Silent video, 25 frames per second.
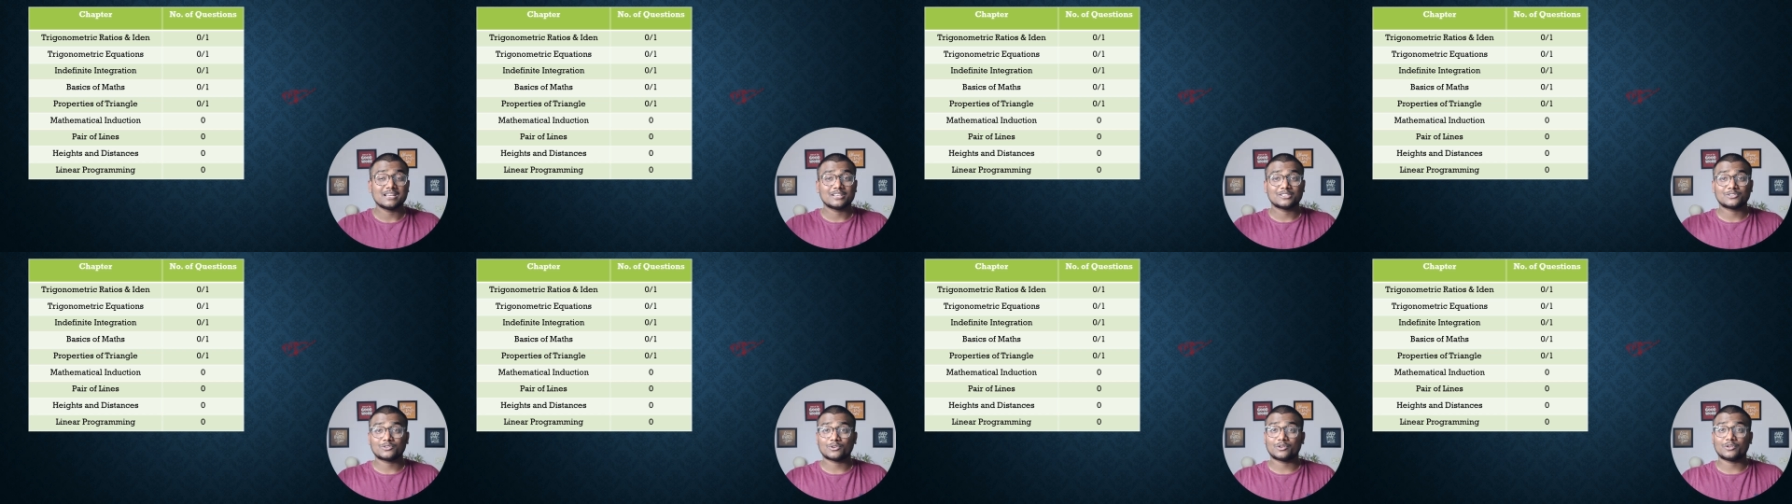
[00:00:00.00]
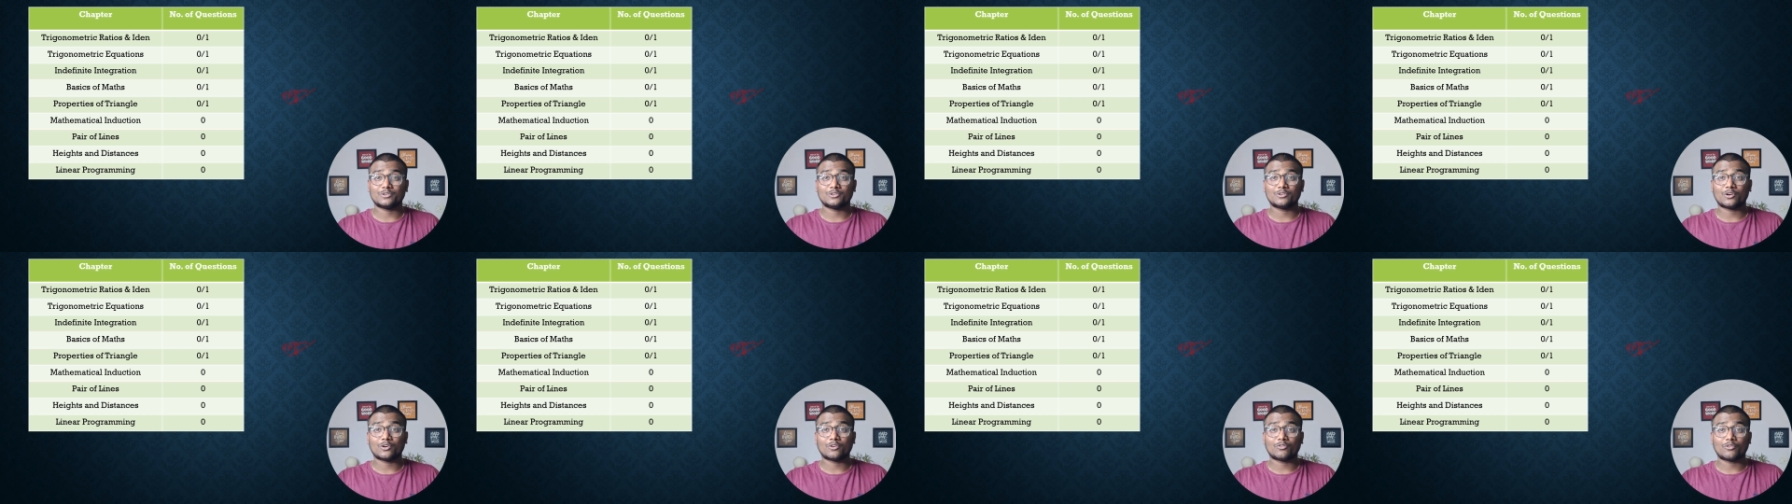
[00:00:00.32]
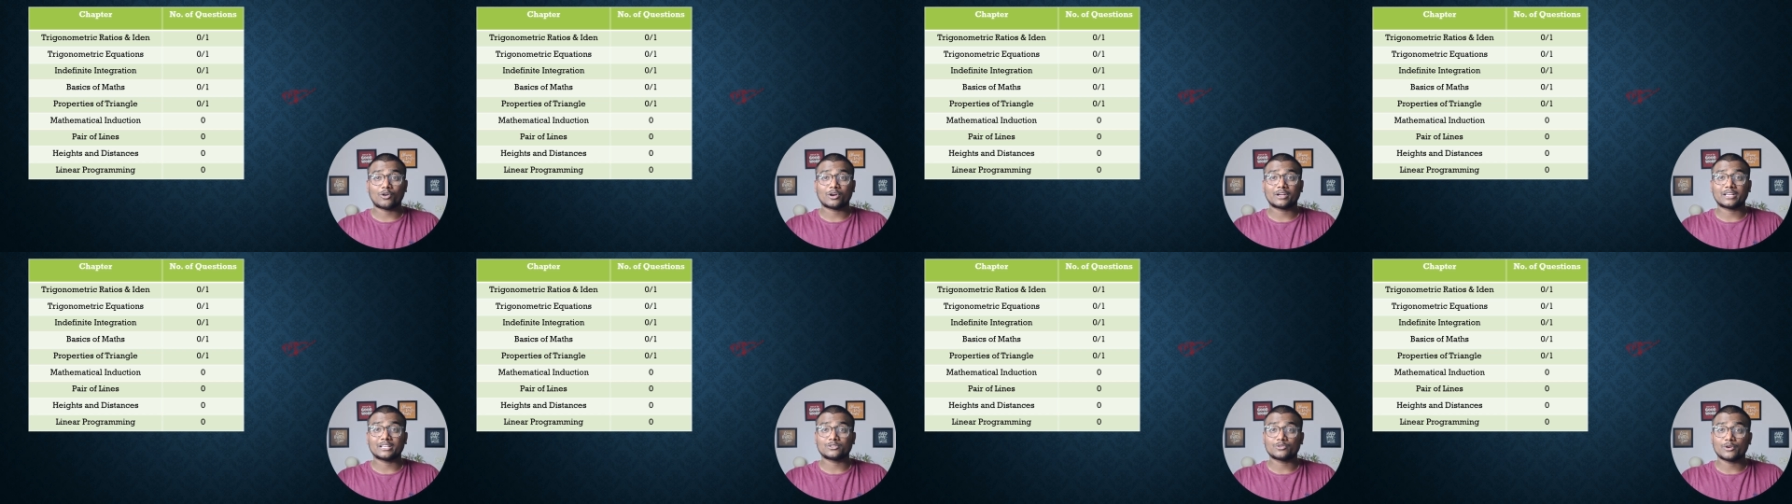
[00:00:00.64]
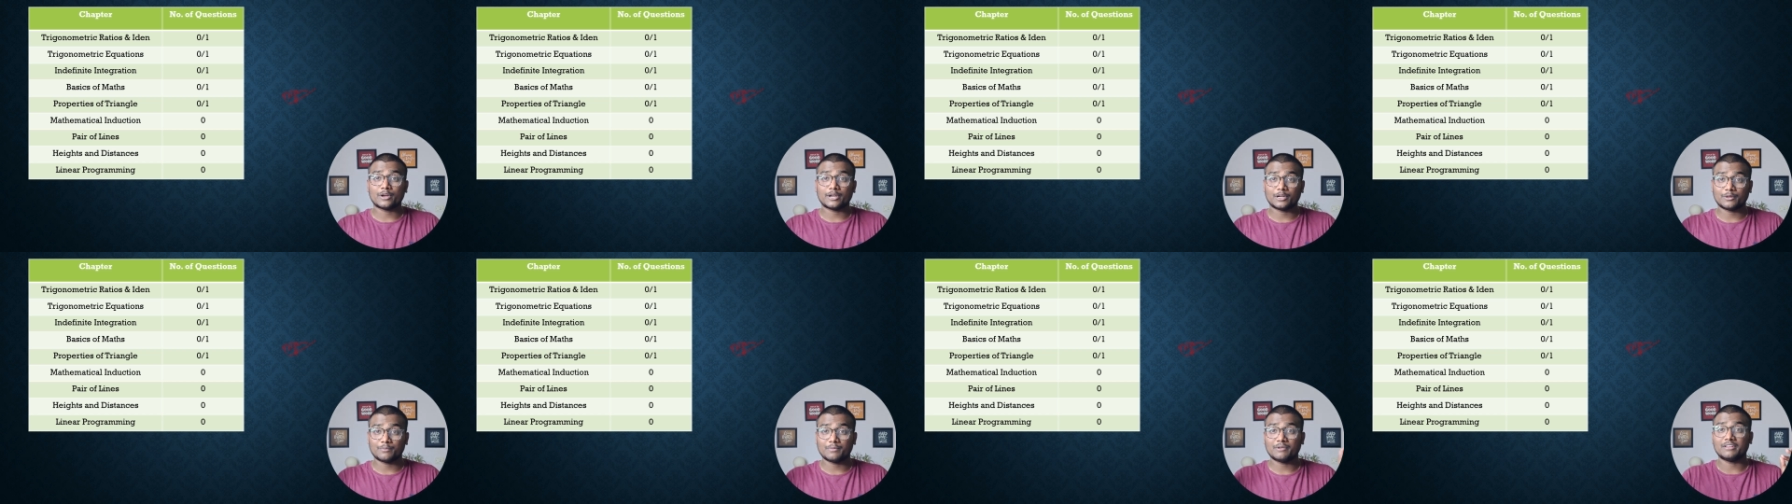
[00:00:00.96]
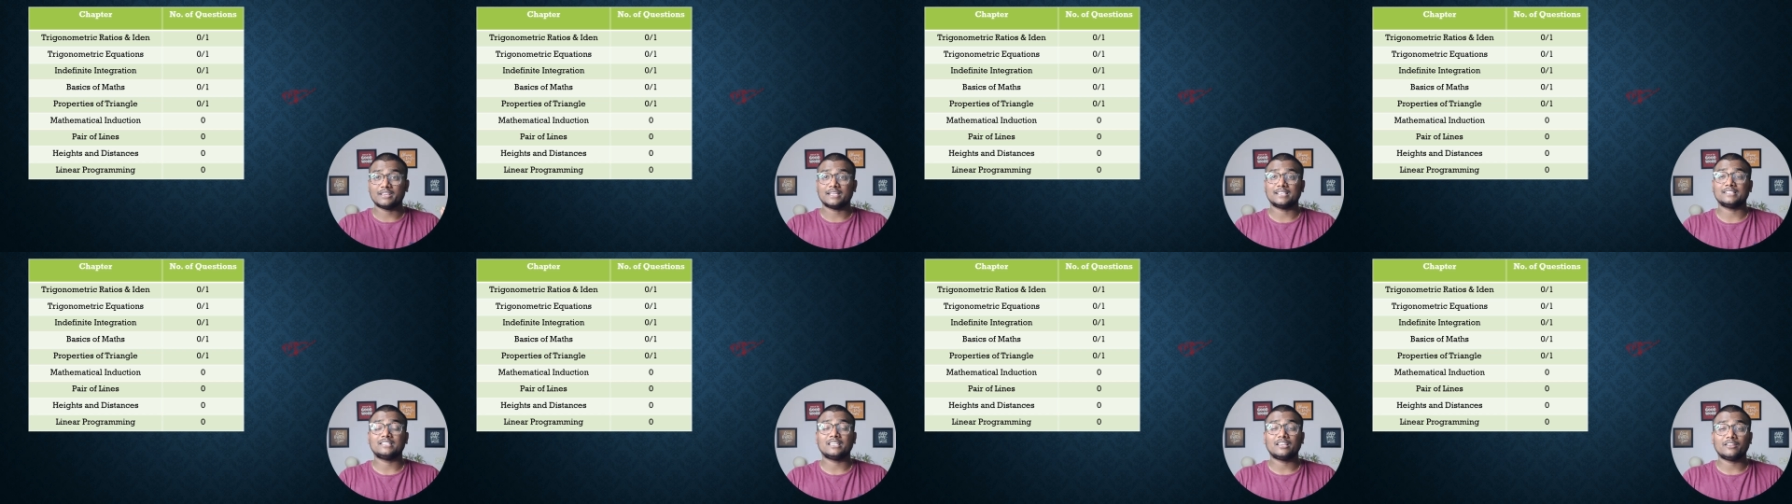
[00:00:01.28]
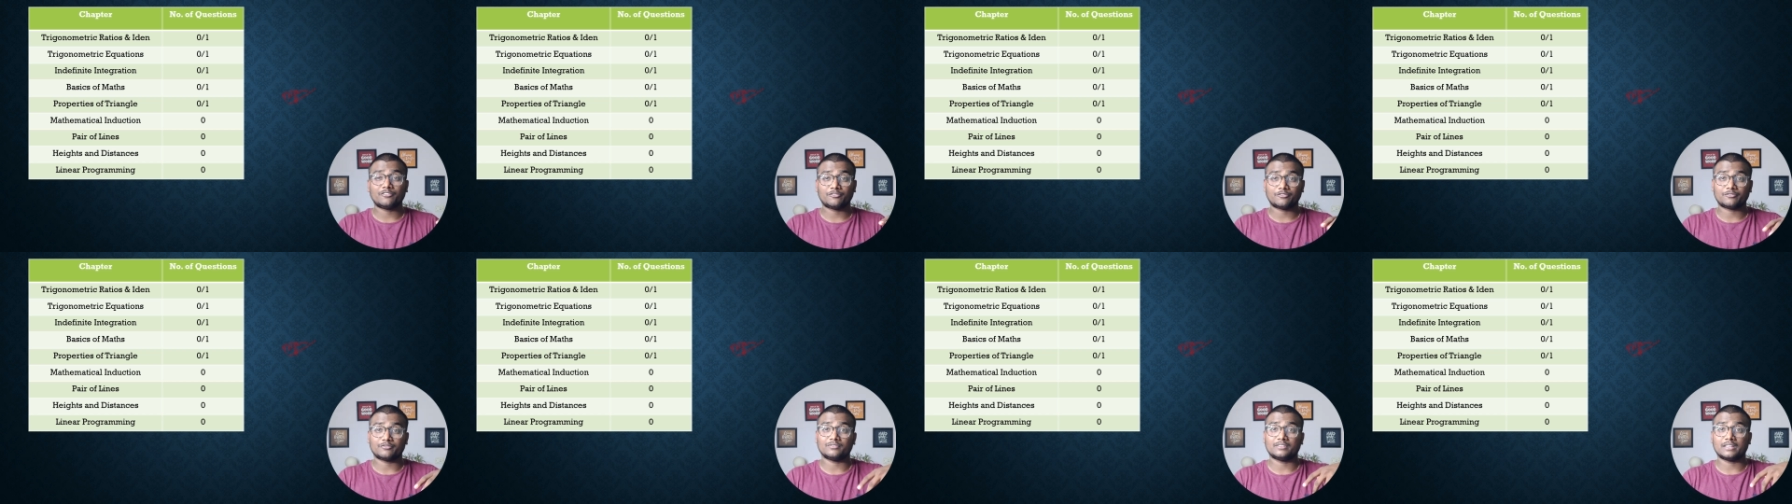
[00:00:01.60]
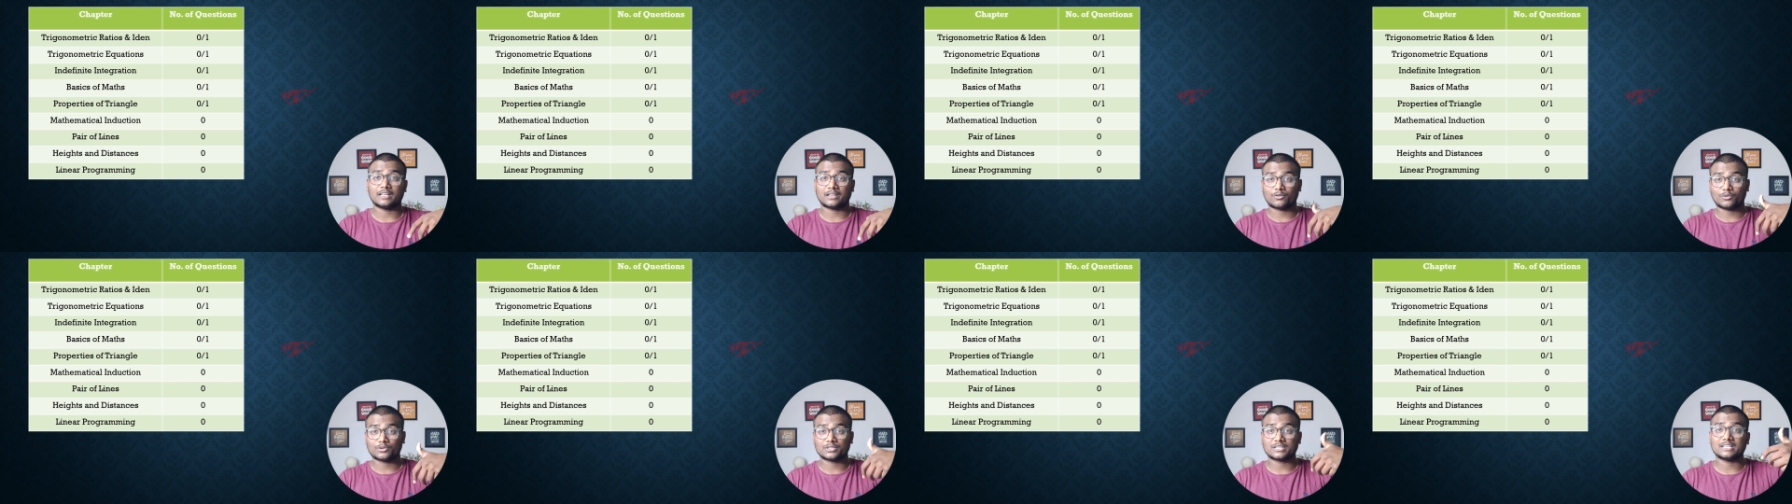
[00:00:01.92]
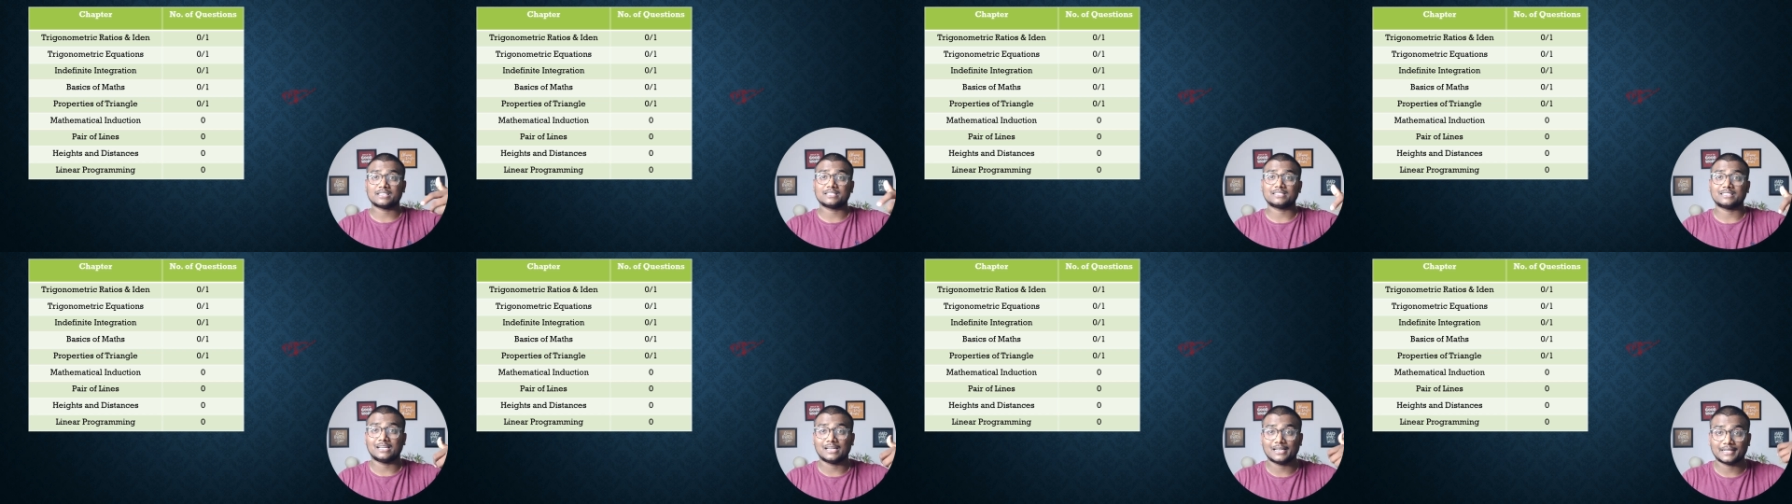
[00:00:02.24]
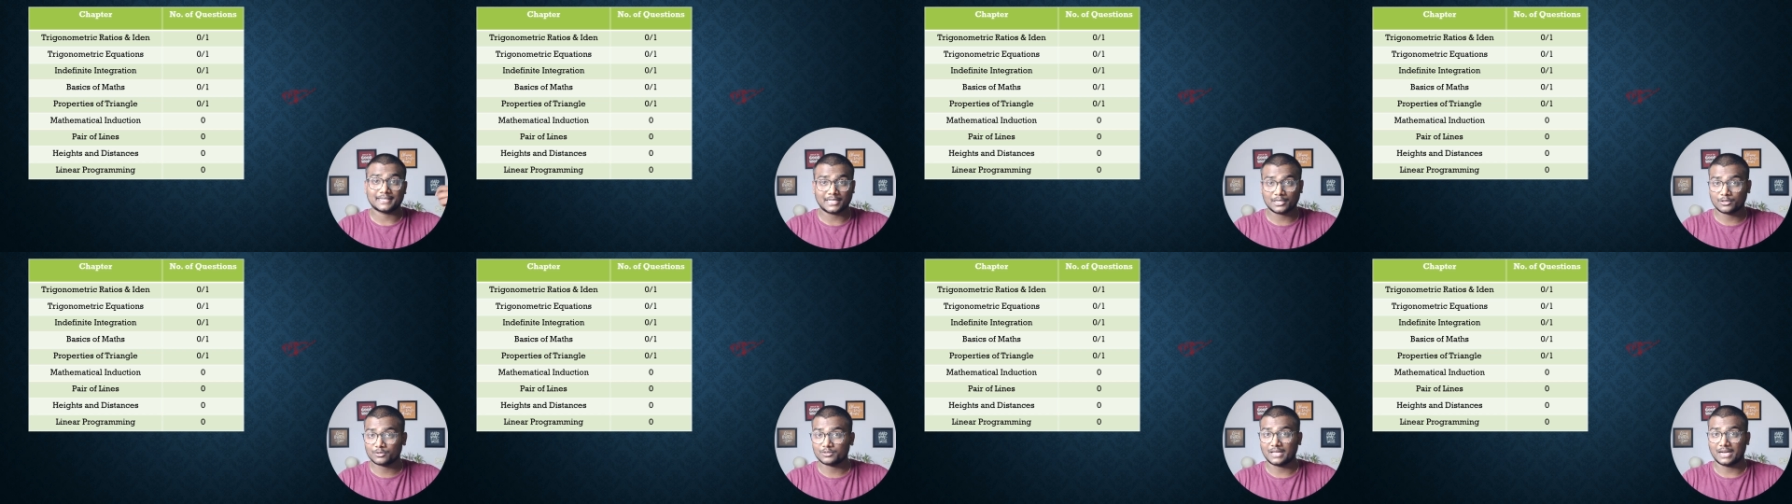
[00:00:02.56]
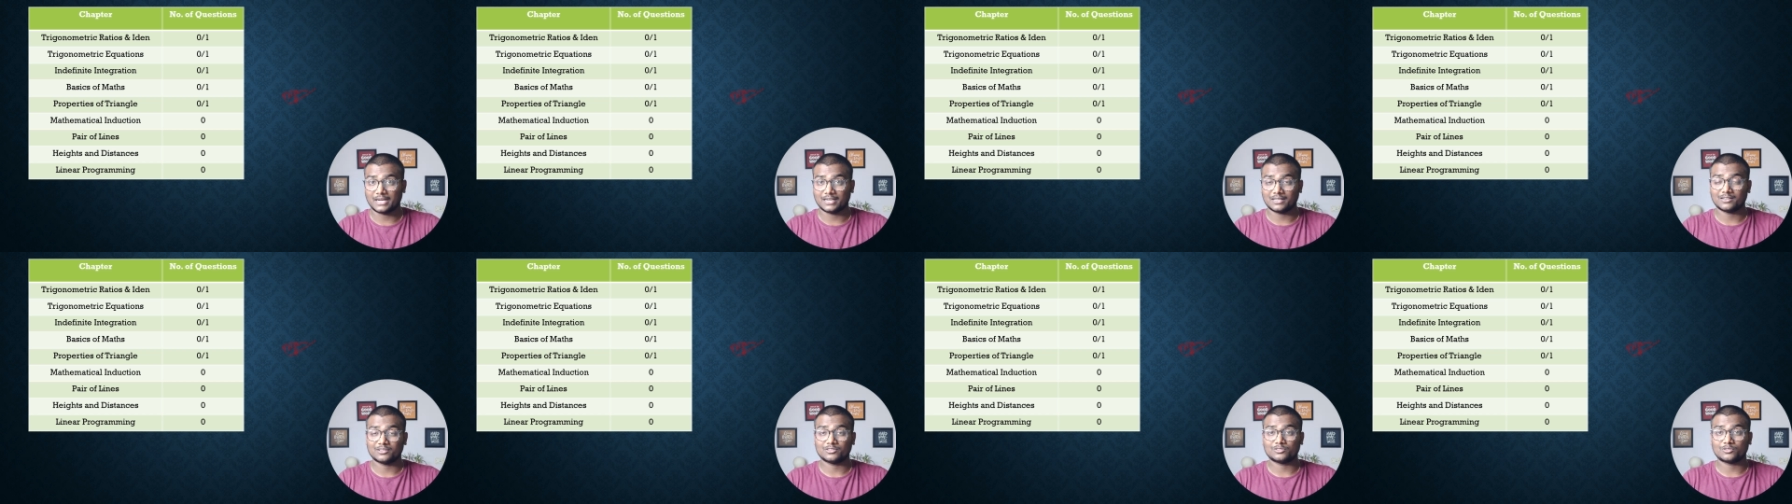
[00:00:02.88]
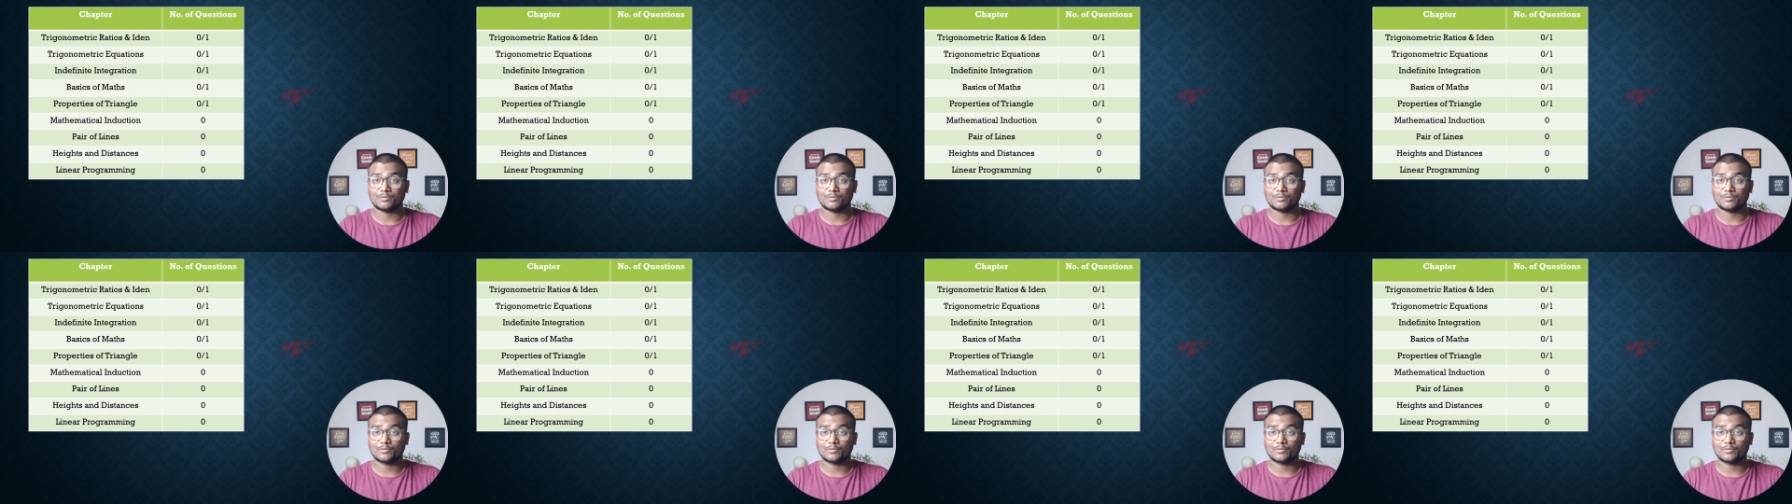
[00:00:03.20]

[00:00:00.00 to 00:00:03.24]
so your work is going to be easy if the question is related to that.